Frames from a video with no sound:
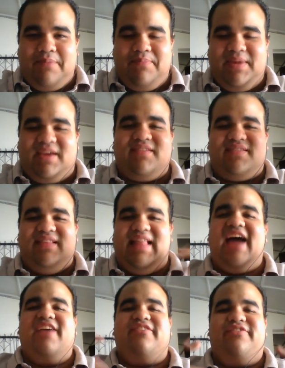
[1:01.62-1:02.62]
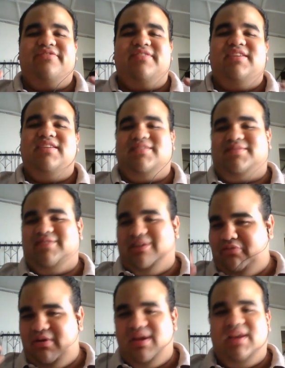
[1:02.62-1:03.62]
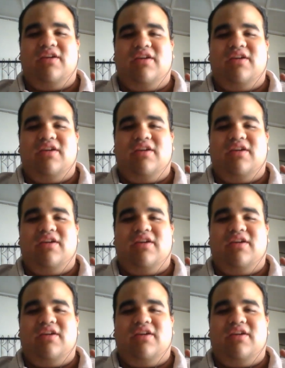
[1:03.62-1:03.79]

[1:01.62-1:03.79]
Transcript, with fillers: because life is really